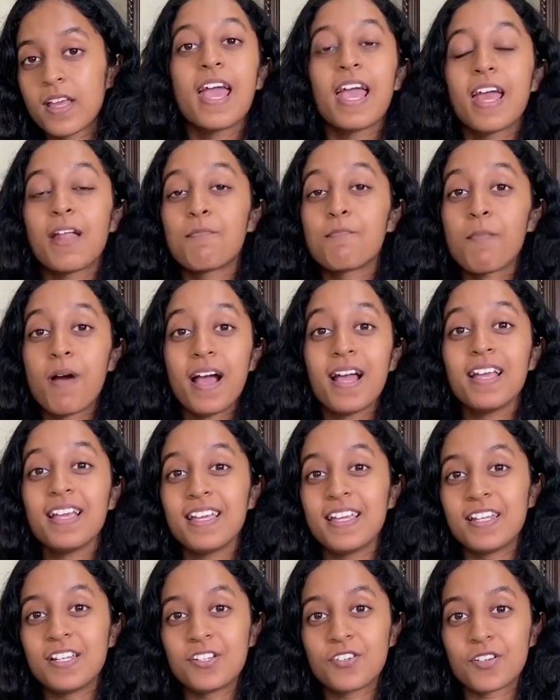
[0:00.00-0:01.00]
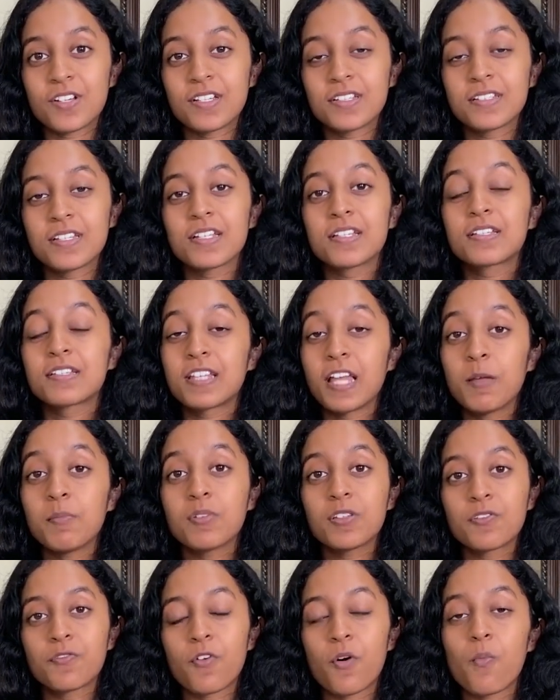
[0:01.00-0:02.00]
And my interest
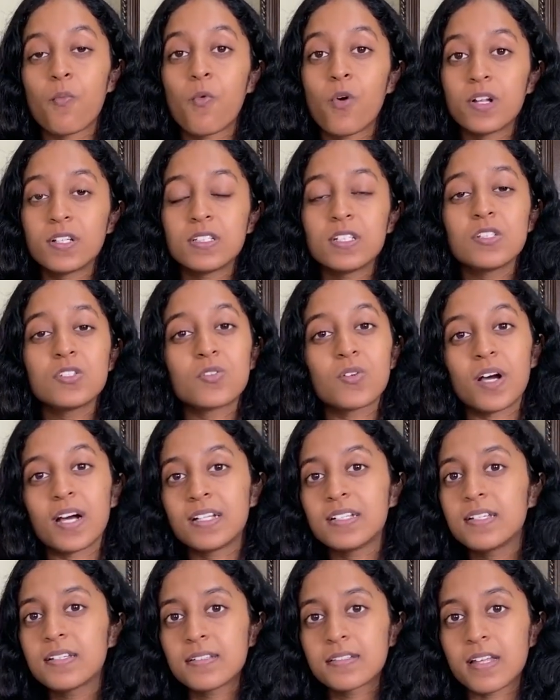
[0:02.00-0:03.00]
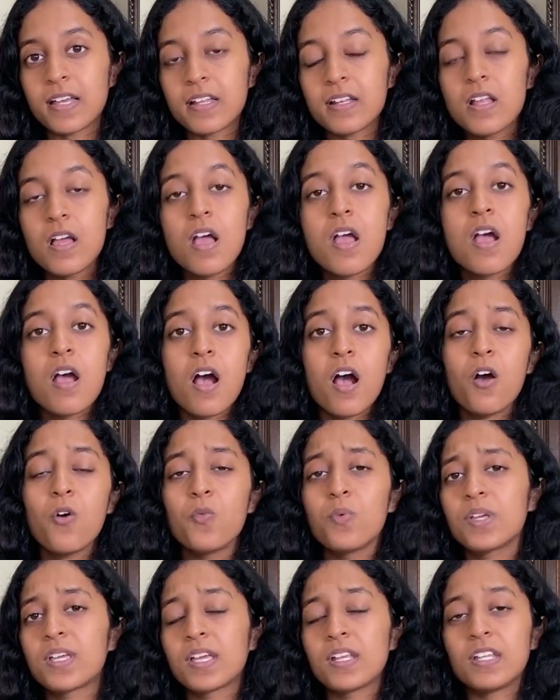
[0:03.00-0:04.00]
stems from wanting to understand how
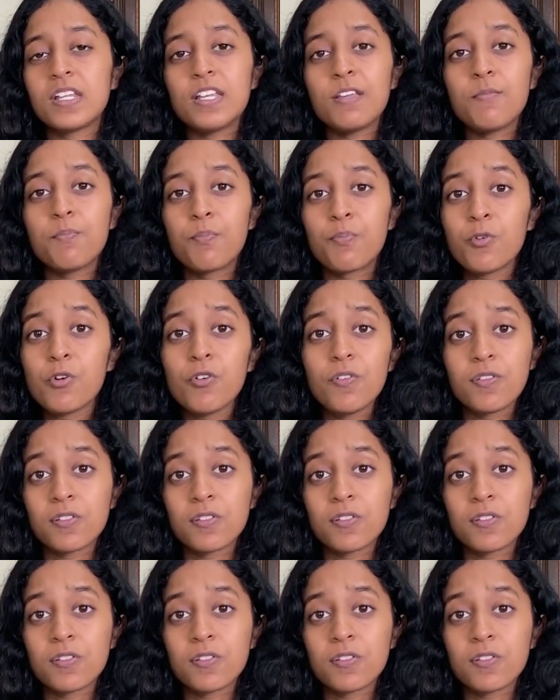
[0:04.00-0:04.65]
we can improve